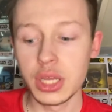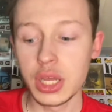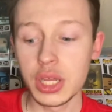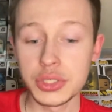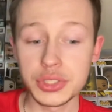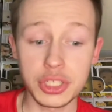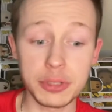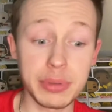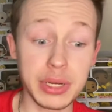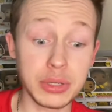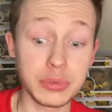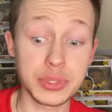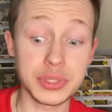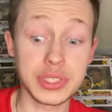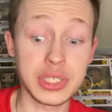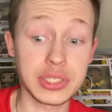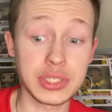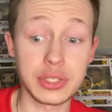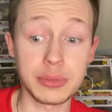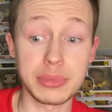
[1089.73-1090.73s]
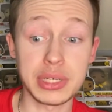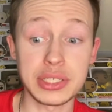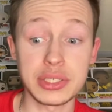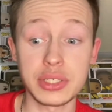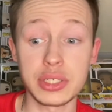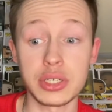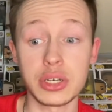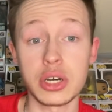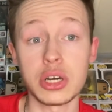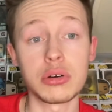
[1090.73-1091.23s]
So the Padawan says to the
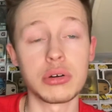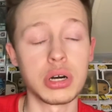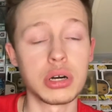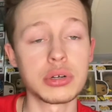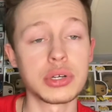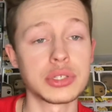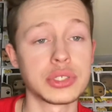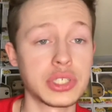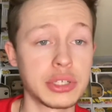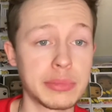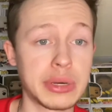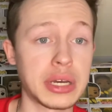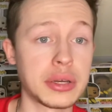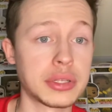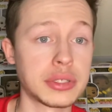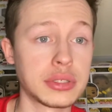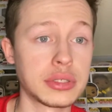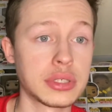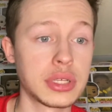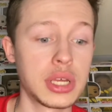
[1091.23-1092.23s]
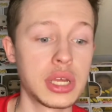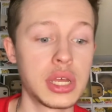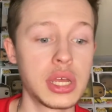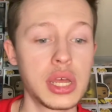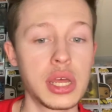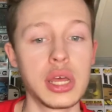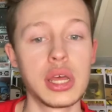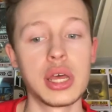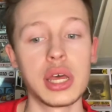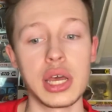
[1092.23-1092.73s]
Master, oh, I'll go to the mountains,
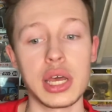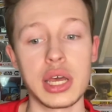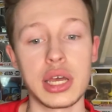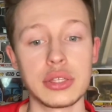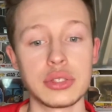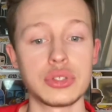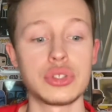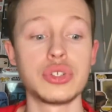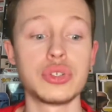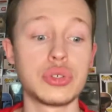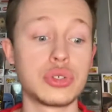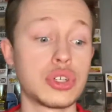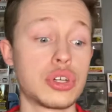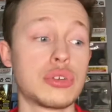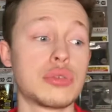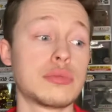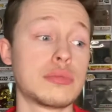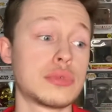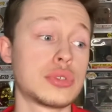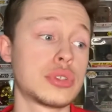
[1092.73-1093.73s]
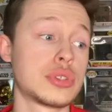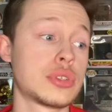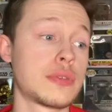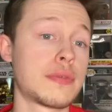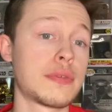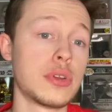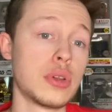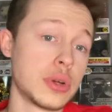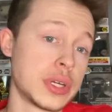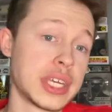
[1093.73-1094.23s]
and you go and
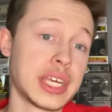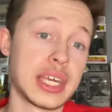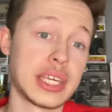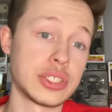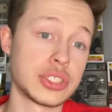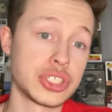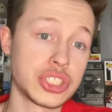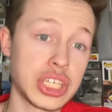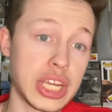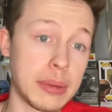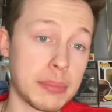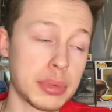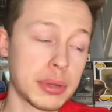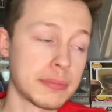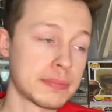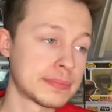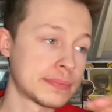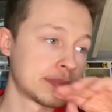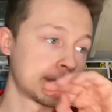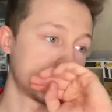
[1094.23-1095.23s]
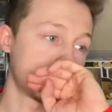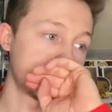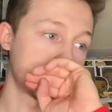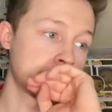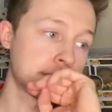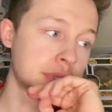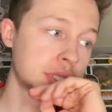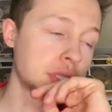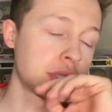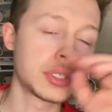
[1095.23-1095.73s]
look at his ship,
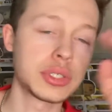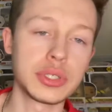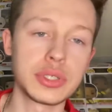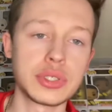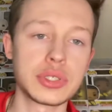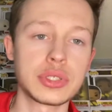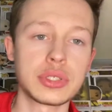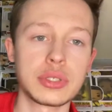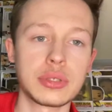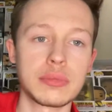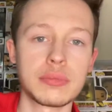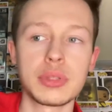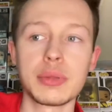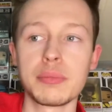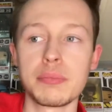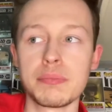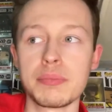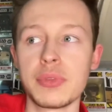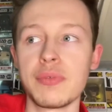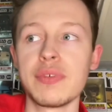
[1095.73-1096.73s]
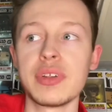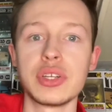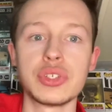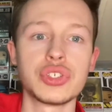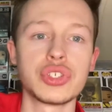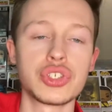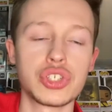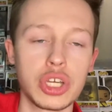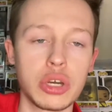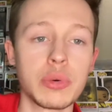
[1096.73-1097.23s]
because the
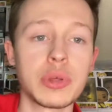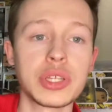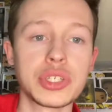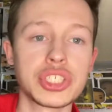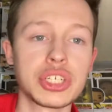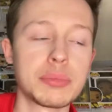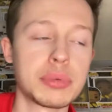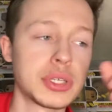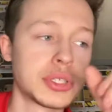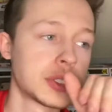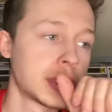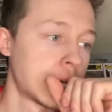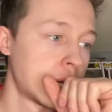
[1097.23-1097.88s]
villagers know where the ship is.